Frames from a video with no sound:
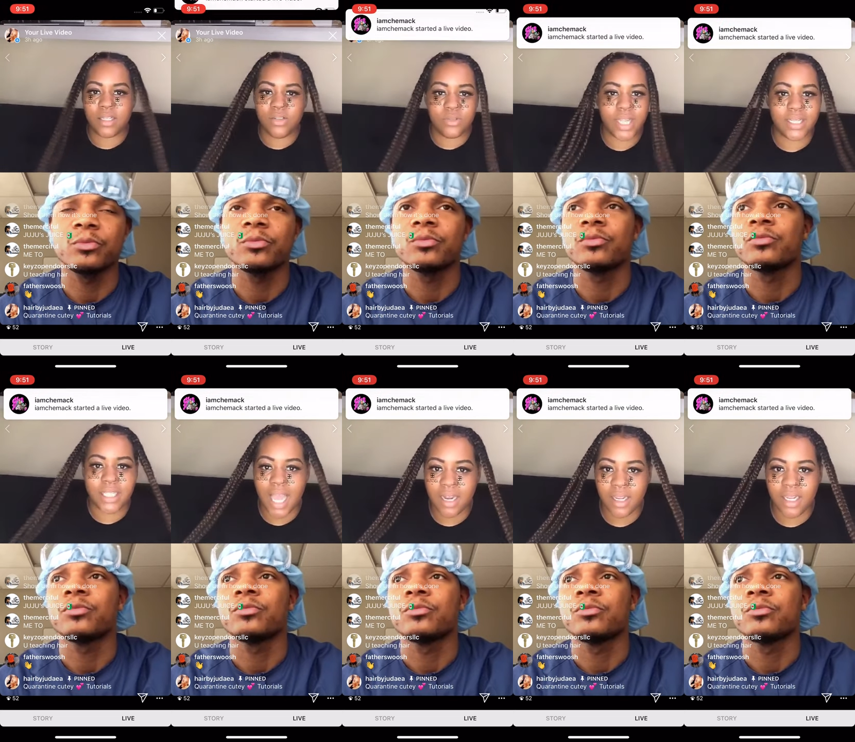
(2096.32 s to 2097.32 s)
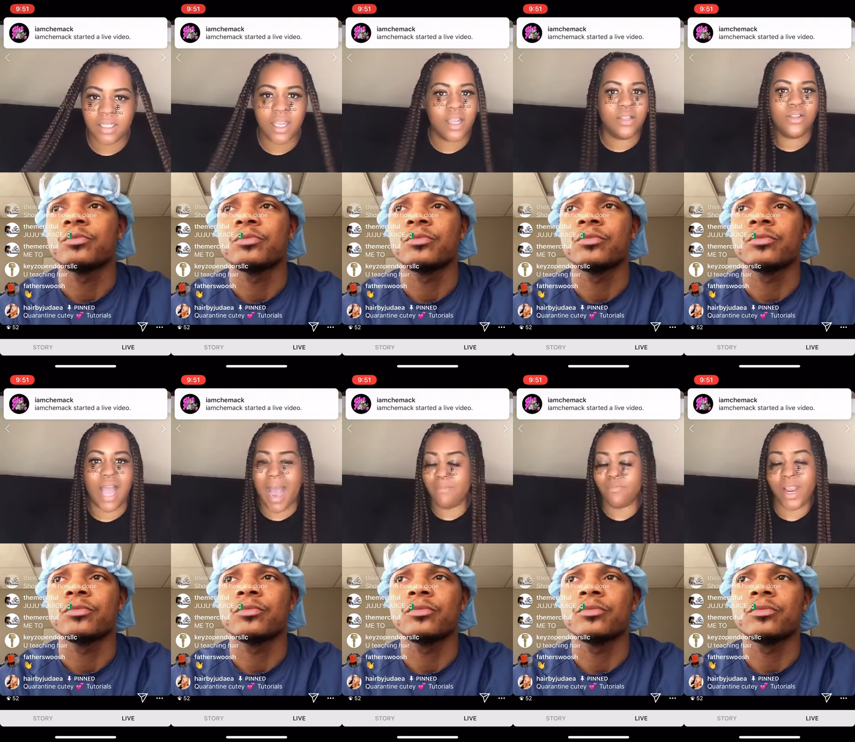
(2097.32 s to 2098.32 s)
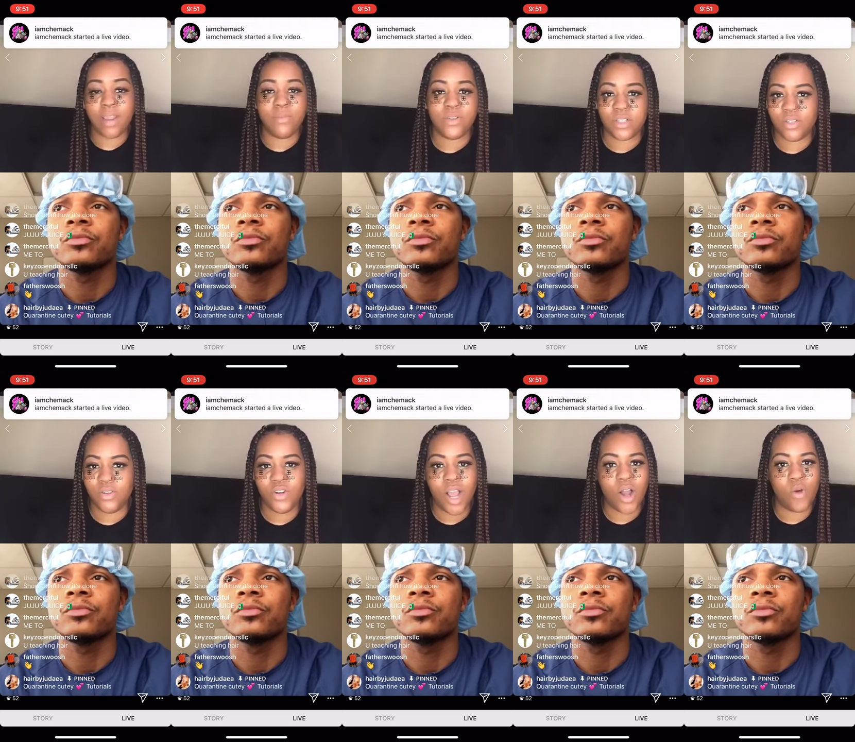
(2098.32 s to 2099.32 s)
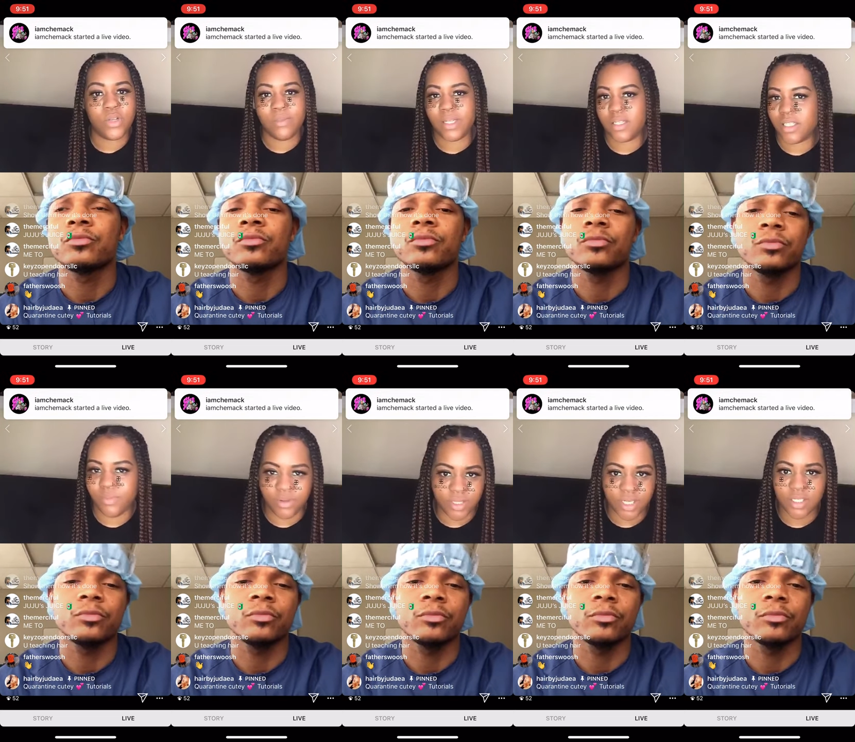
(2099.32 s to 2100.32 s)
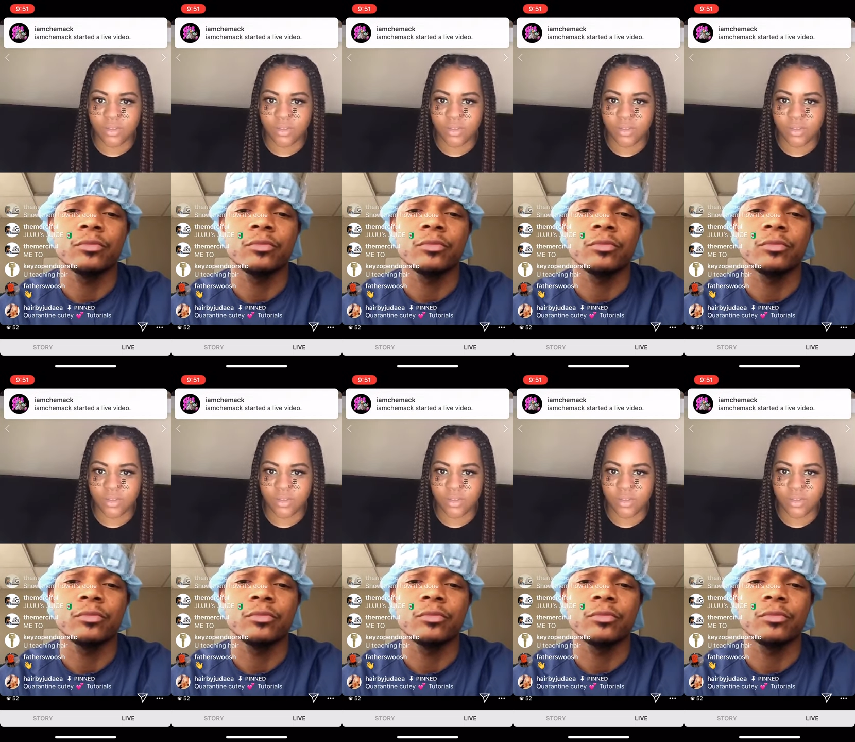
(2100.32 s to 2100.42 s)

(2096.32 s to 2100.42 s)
Speaker 1: their talents. I'm writing music too. You know, I've always been into music too.